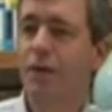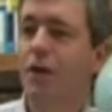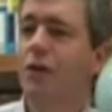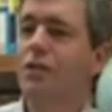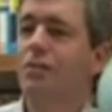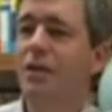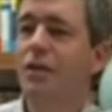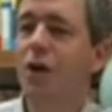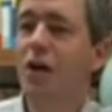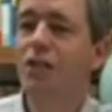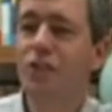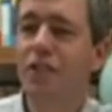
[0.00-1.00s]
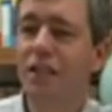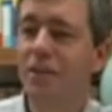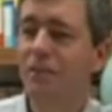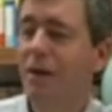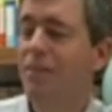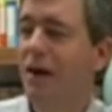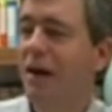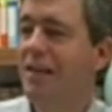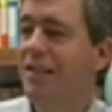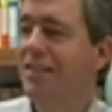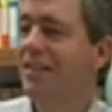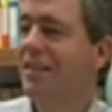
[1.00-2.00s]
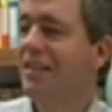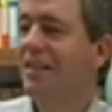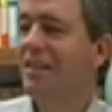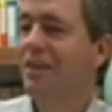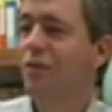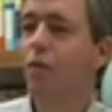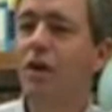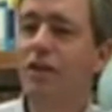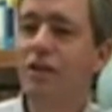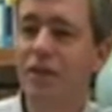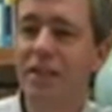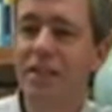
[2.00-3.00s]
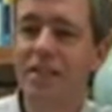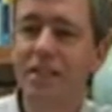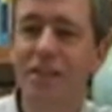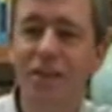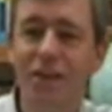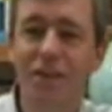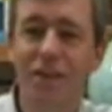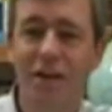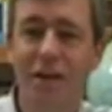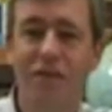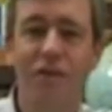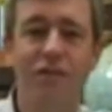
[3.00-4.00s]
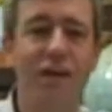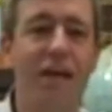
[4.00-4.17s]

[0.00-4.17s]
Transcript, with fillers: I would always be questioning my piety, wondering, is it good enough?